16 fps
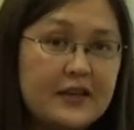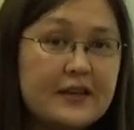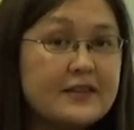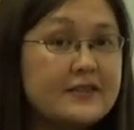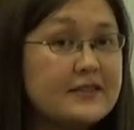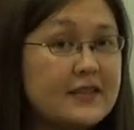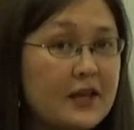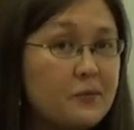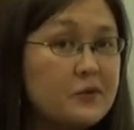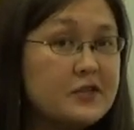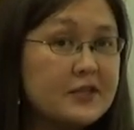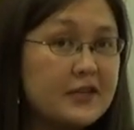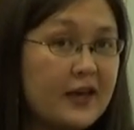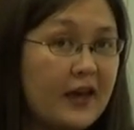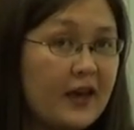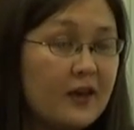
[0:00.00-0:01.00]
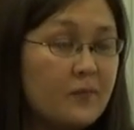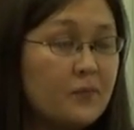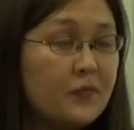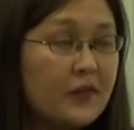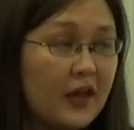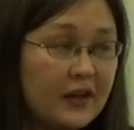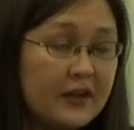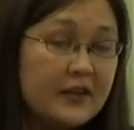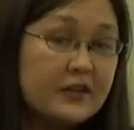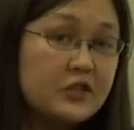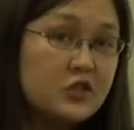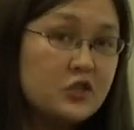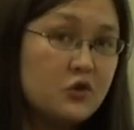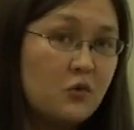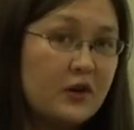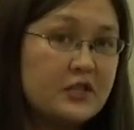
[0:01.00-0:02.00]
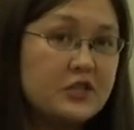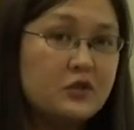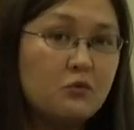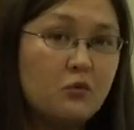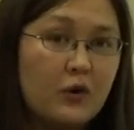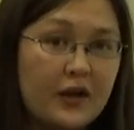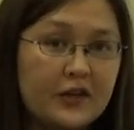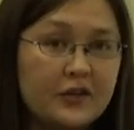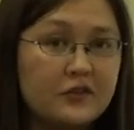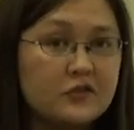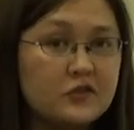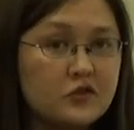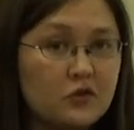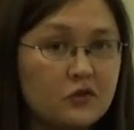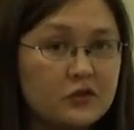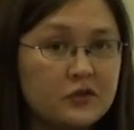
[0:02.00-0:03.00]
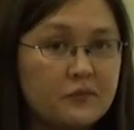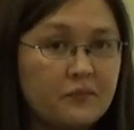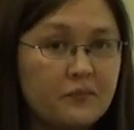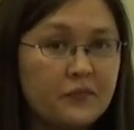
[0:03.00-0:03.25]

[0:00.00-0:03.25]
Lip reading: His name is K, and he is 21 years old.